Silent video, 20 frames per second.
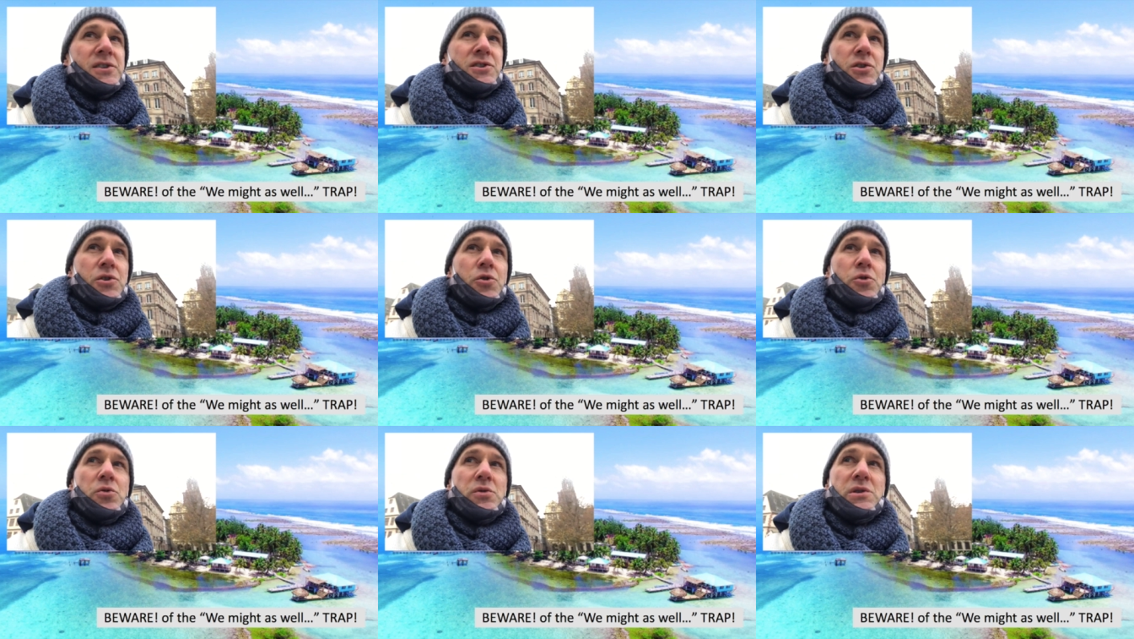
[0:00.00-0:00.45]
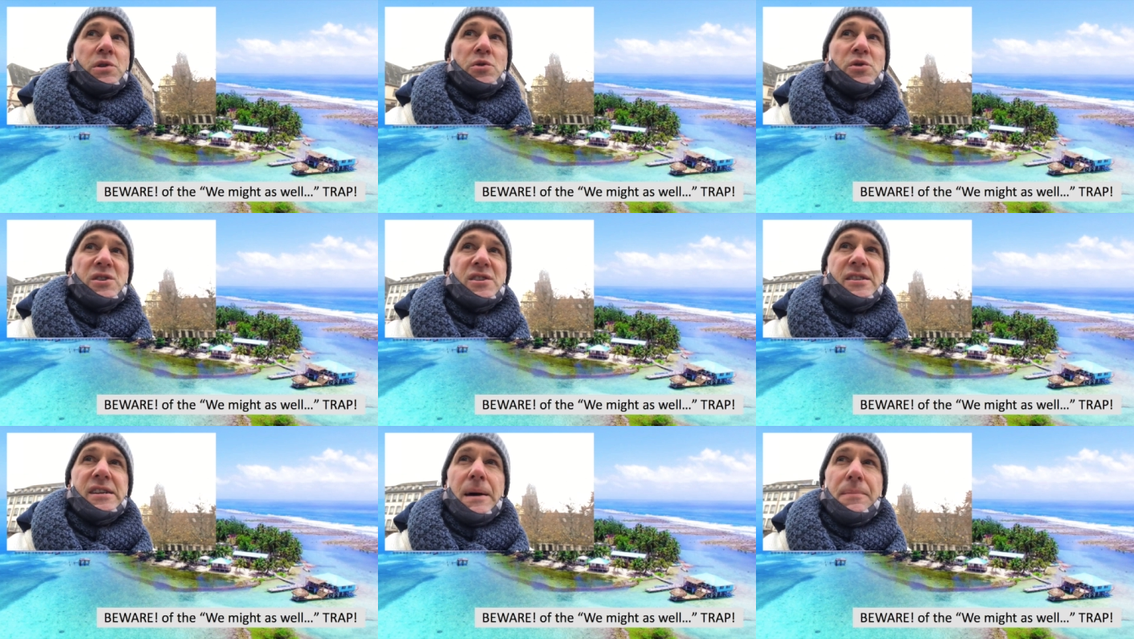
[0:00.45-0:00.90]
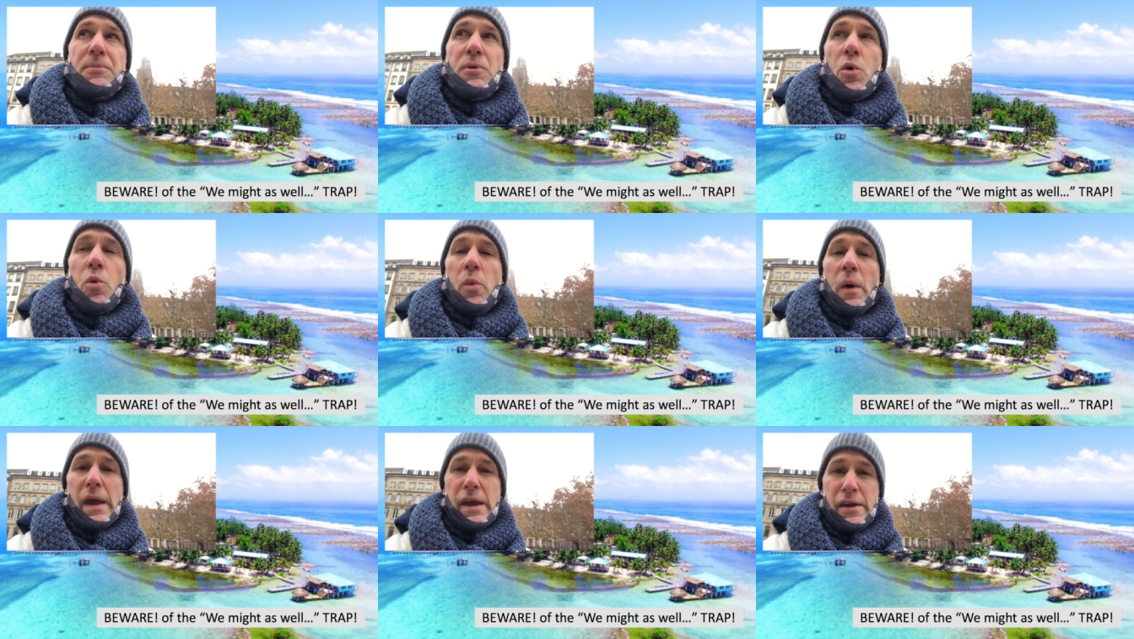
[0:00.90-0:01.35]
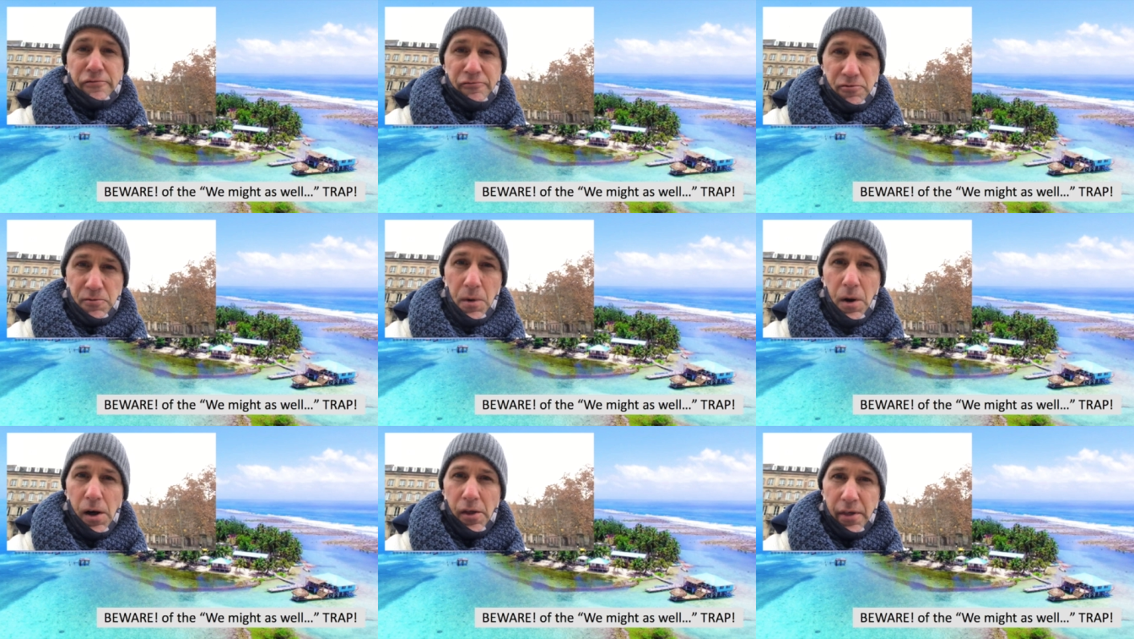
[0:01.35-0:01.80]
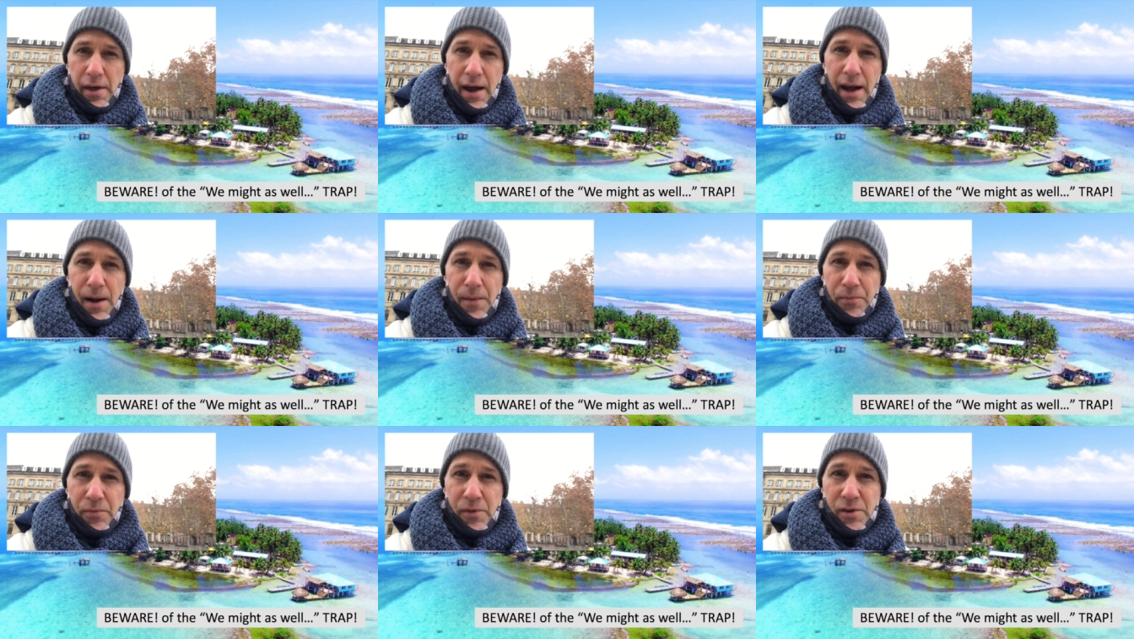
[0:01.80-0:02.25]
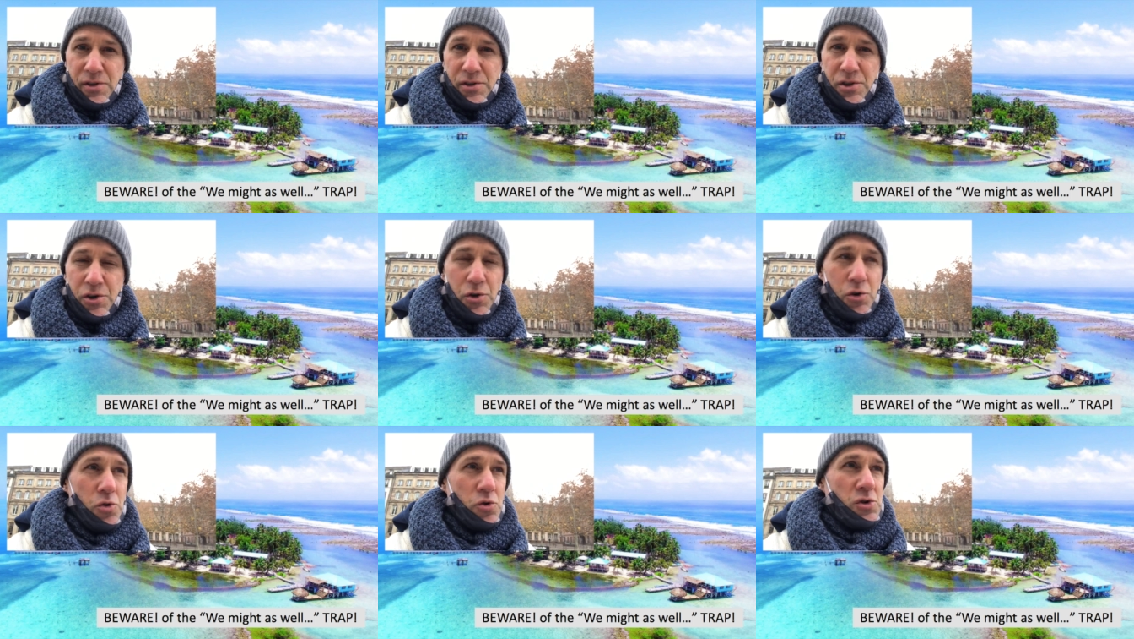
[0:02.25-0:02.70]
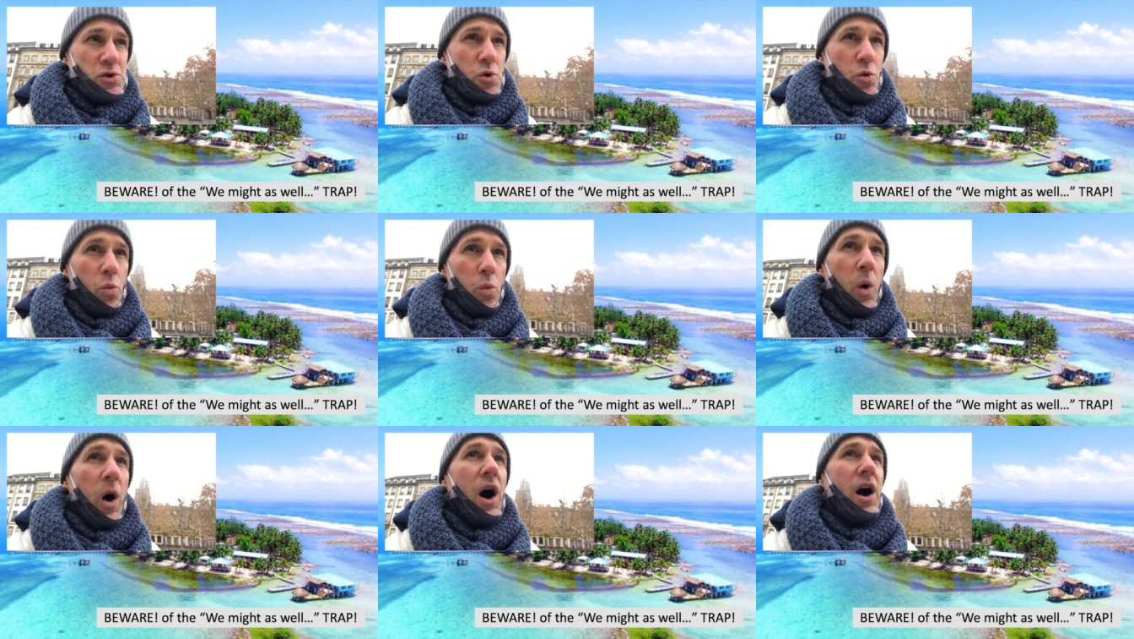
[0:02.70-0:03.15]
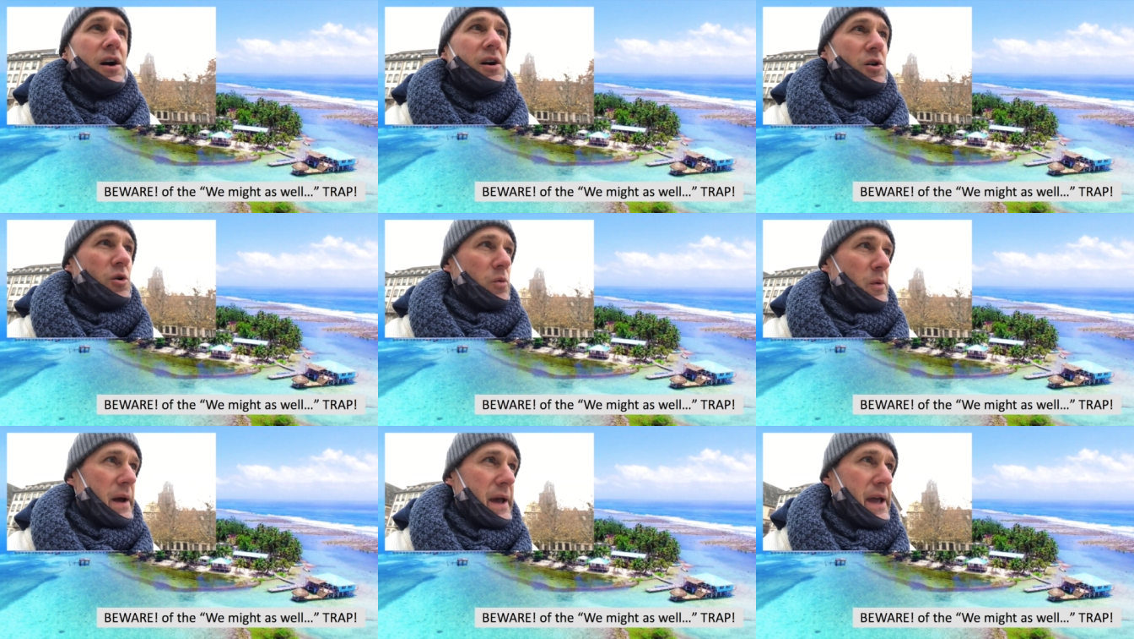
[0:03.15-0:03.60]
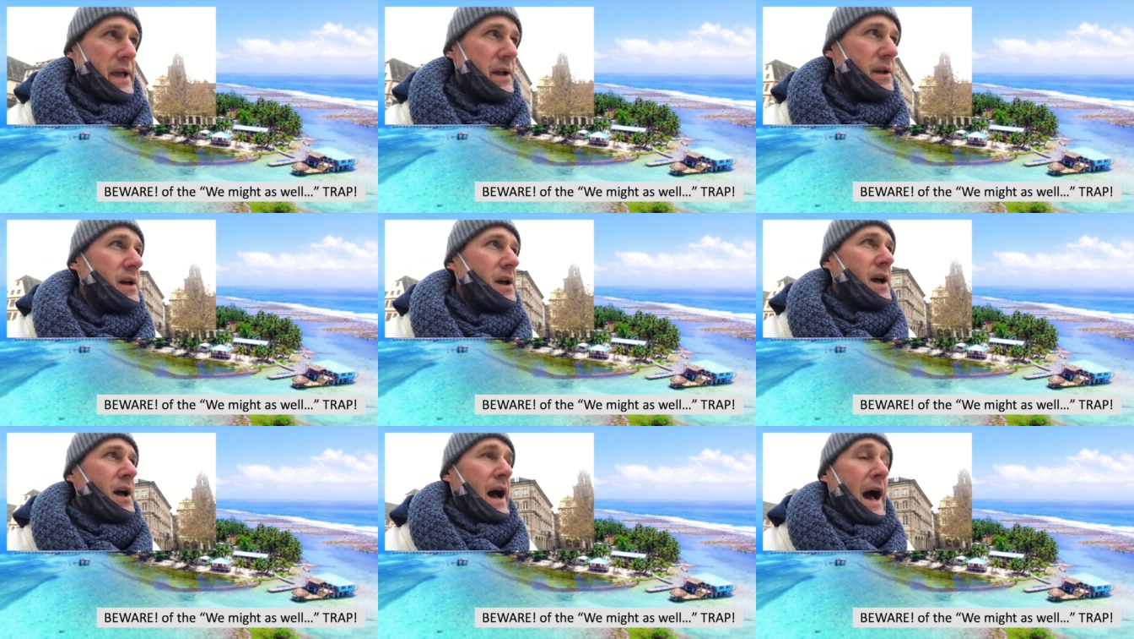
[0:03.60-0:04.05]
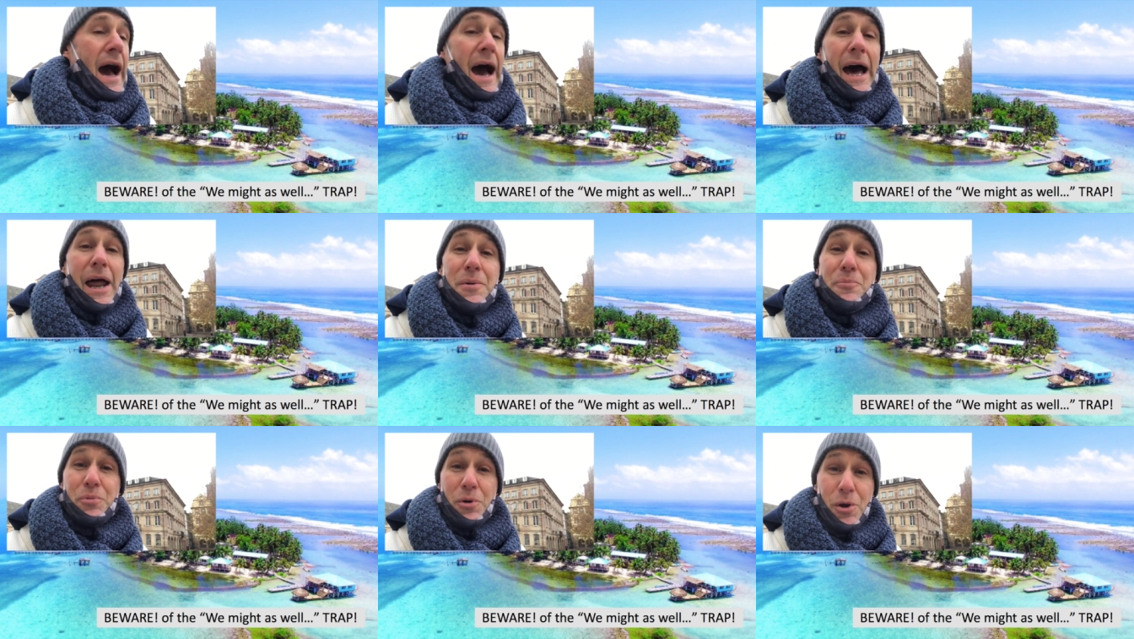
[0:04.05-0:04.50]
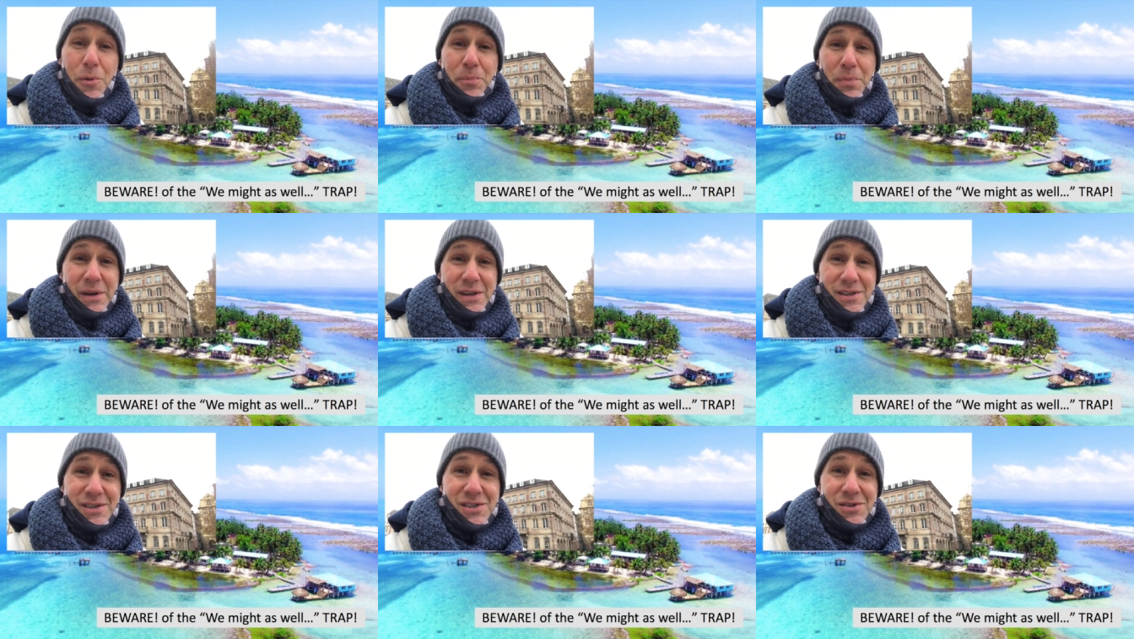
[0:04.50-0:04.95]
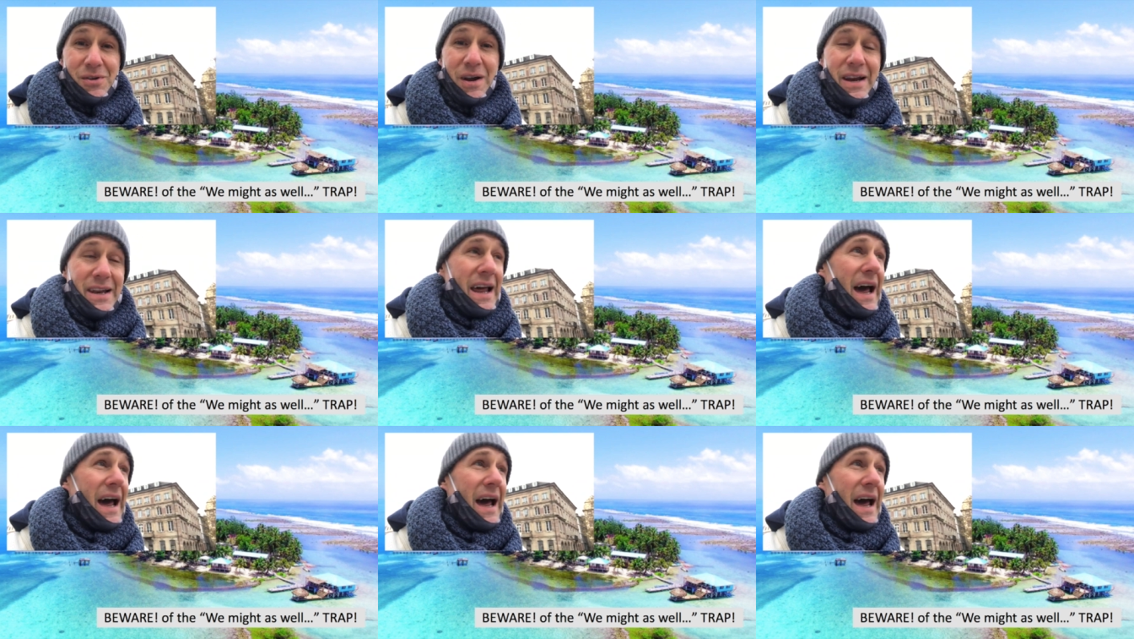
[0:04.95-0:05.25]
to step away from all that, to walk away on purpose, right?